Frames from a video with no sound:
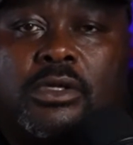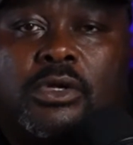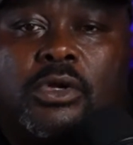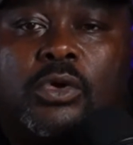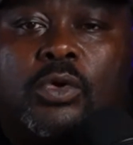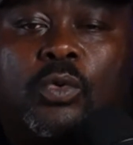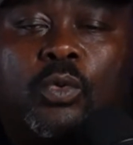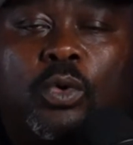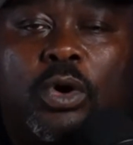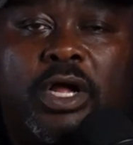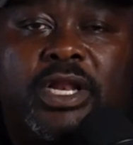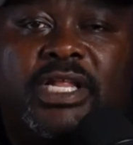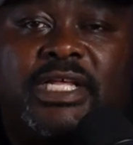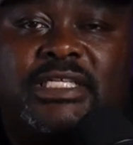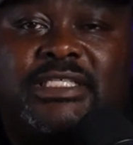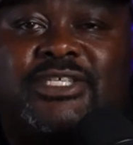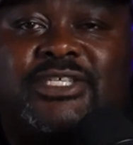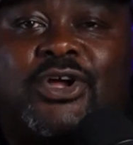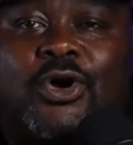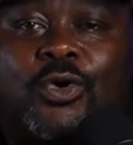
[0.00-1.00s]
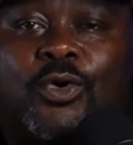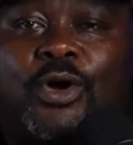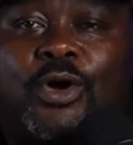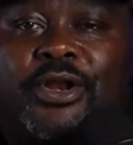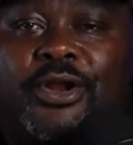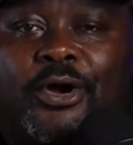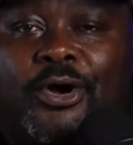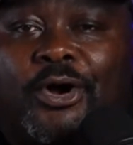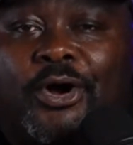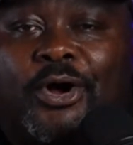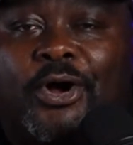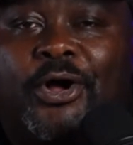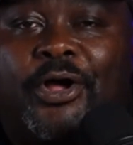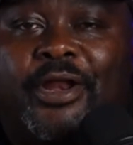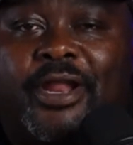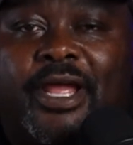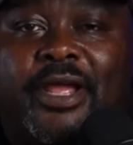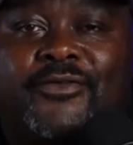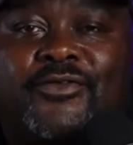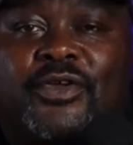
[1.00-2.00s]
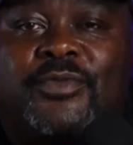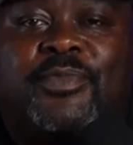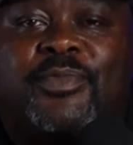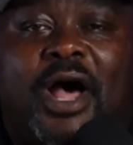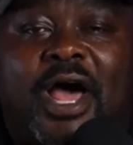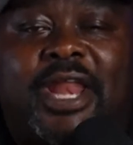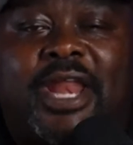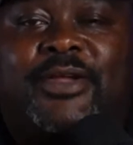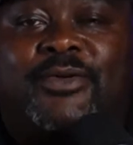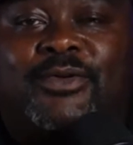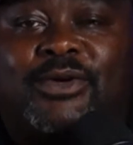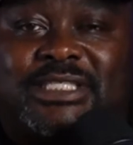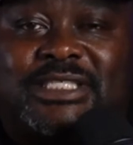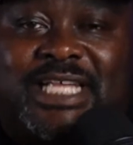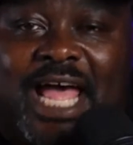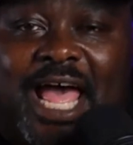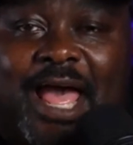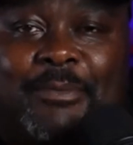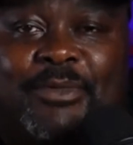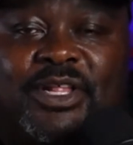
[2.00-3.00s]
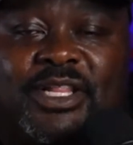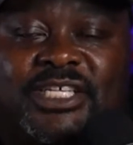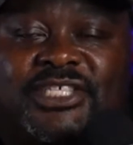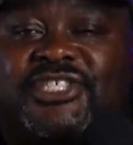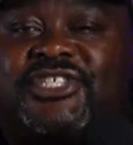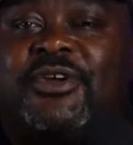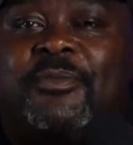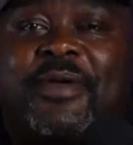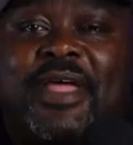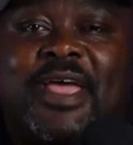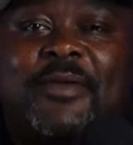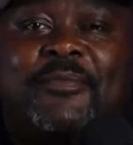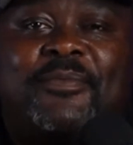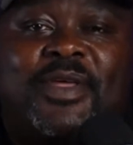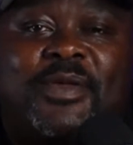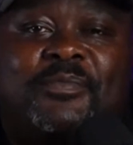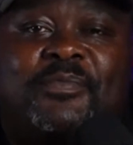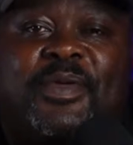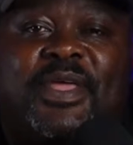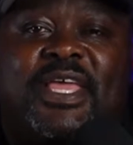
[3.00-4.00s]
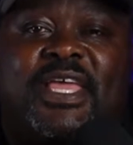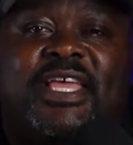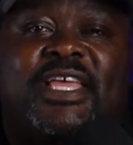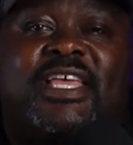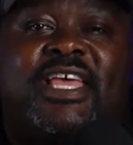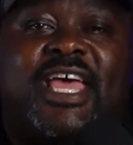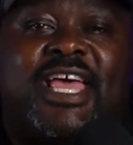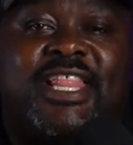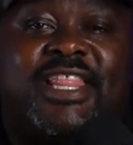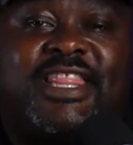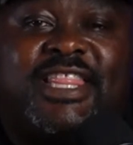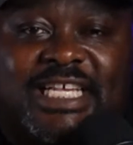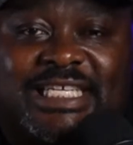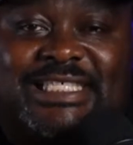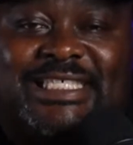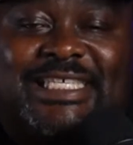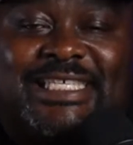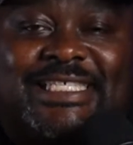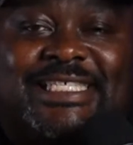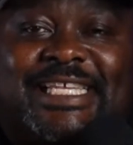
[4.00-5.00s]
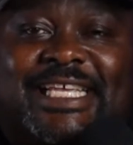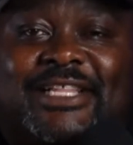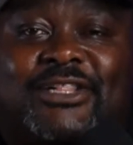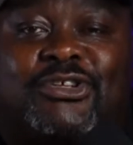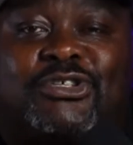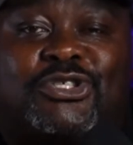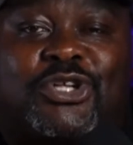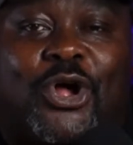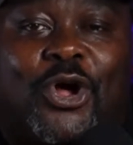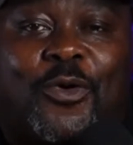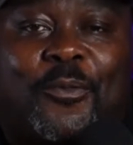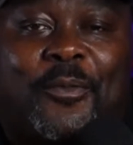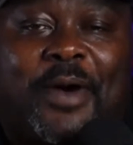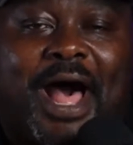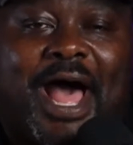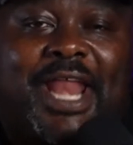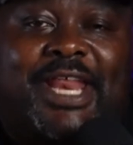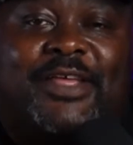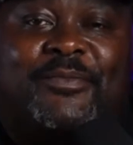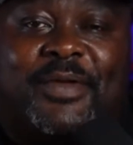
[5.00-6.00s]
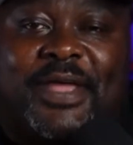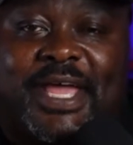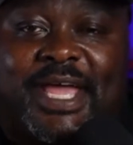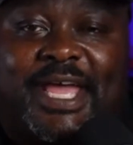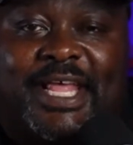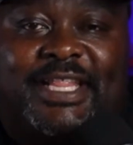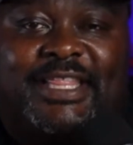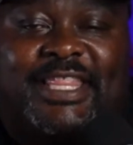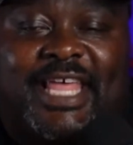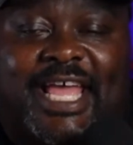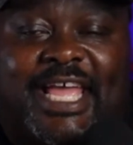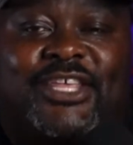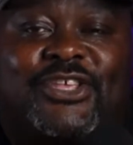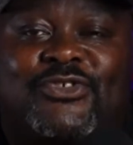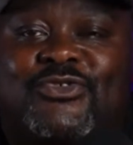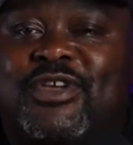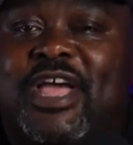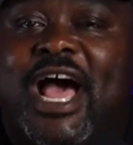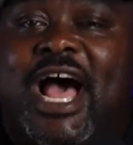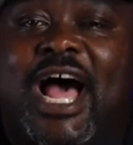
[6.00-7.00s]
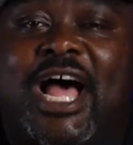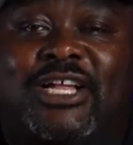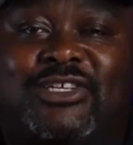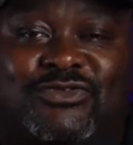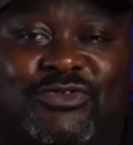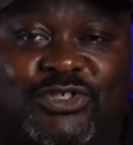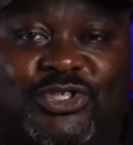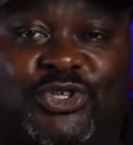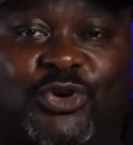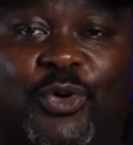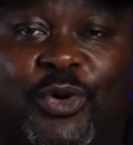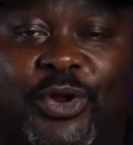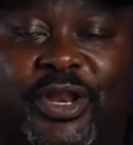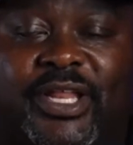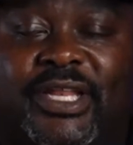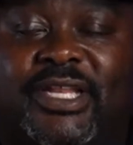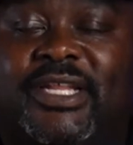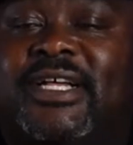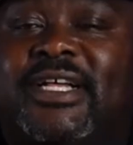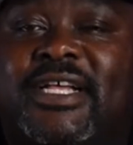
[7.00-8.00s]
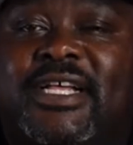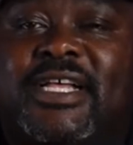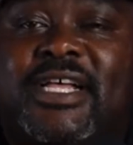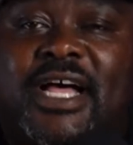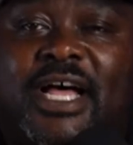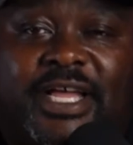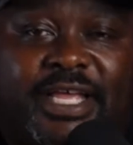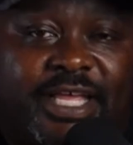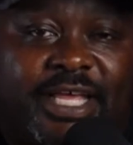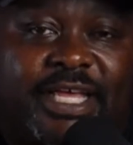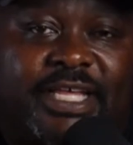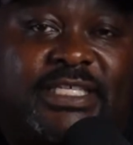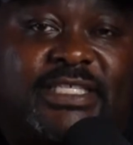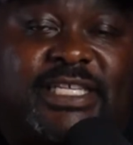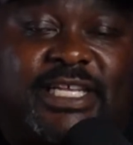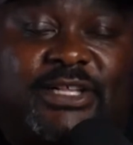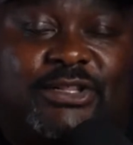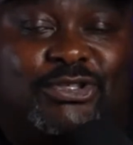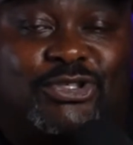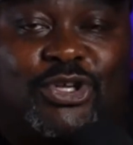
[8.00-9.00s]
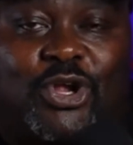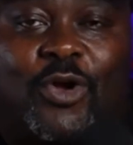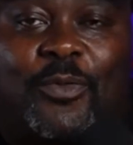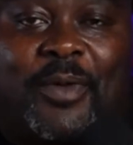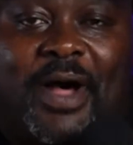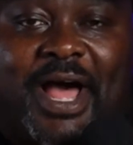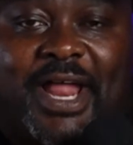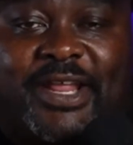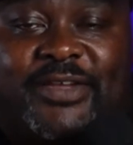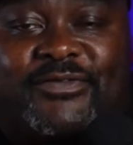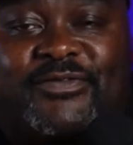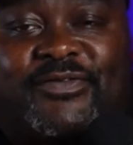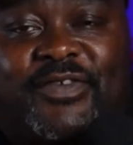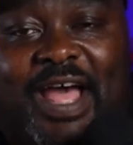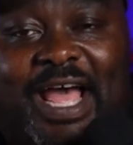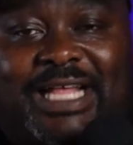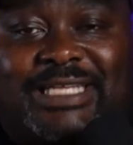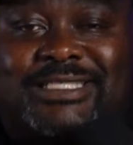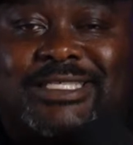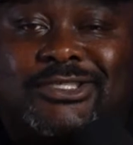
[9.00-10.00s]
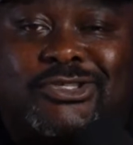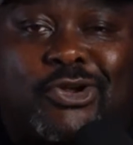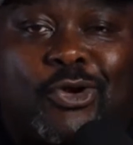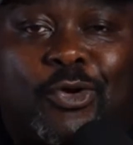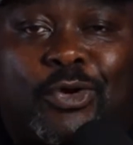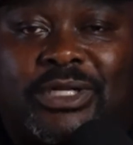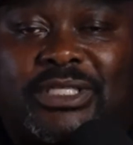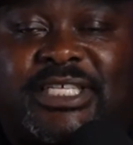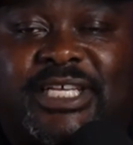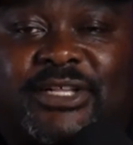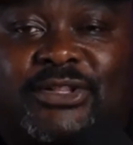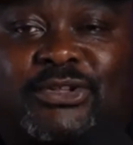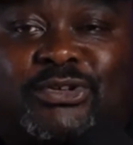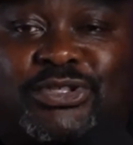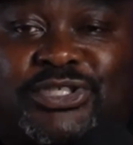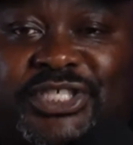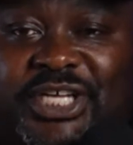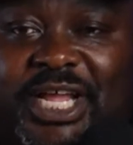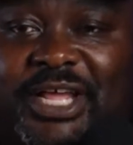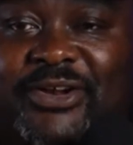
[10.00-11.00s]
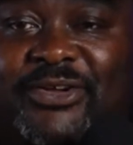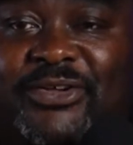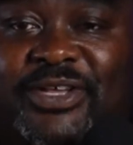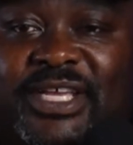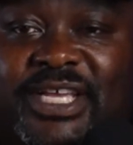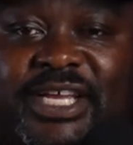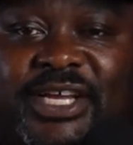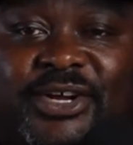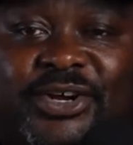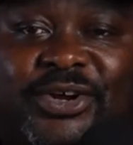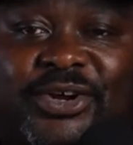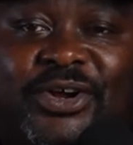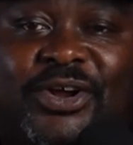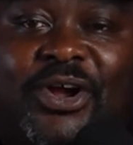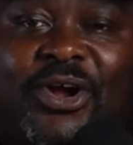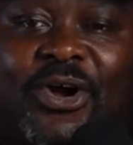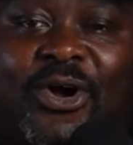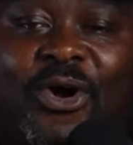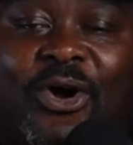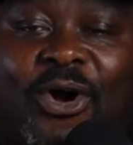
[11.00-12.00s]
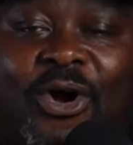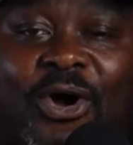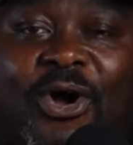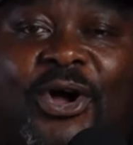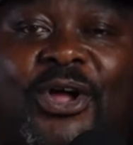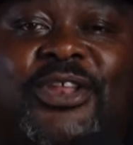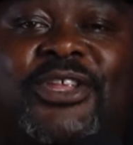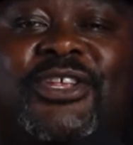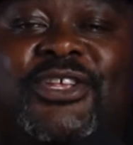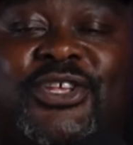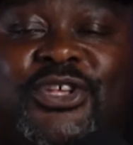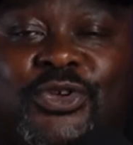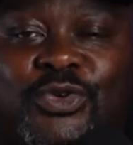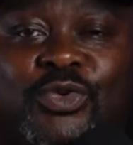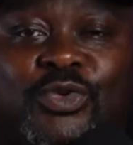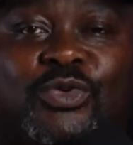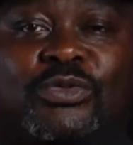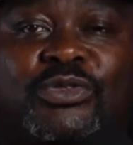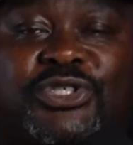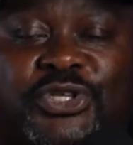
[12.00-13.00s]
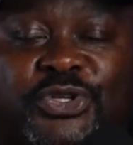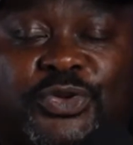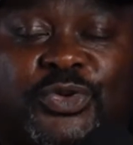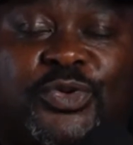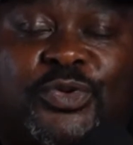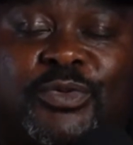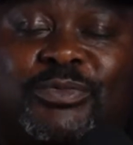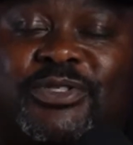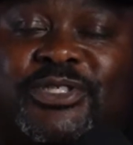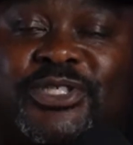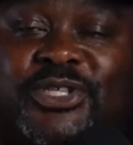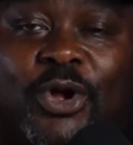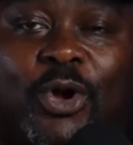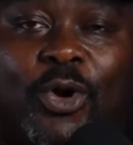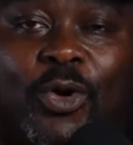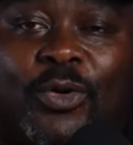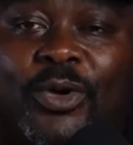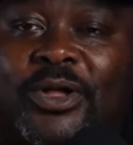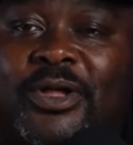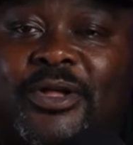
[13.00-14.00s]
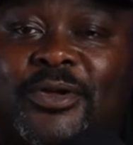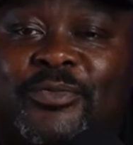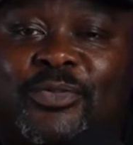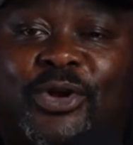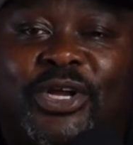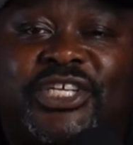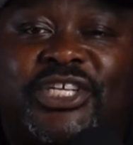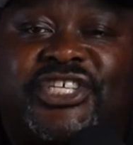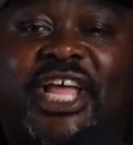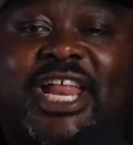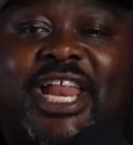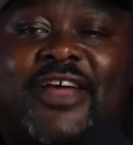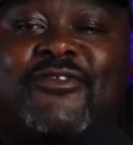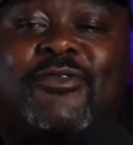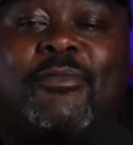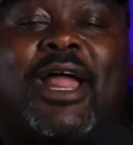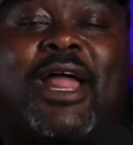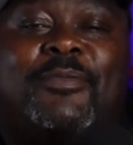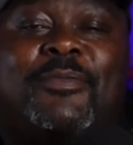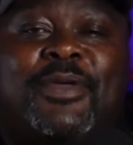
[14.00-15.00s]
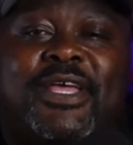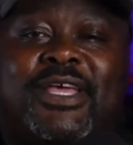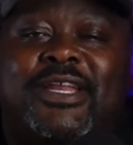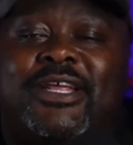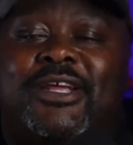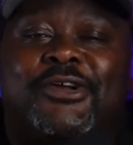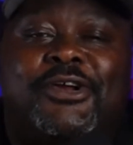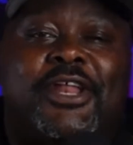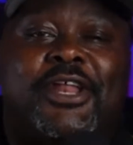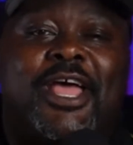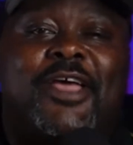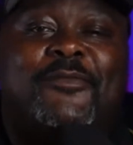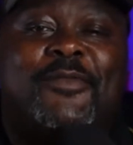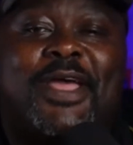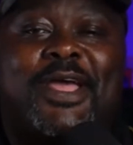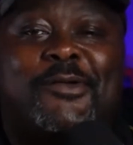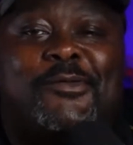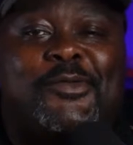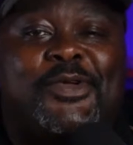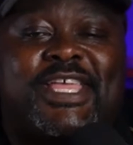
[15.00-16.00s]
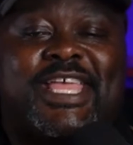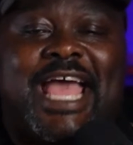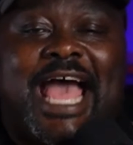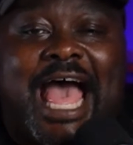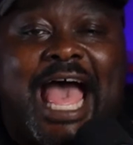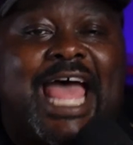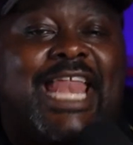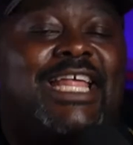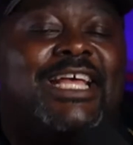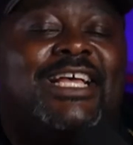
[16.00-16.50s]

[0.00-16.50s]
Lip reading: What is going on, everybody? What's happening? This is your man, Big B, and this is Steelers Almighty, man. Thank you guys for joining. Again, Steelers Almighty, fastest growing Steelers channel here on YouTube. So appreciate everybody being here today, man. The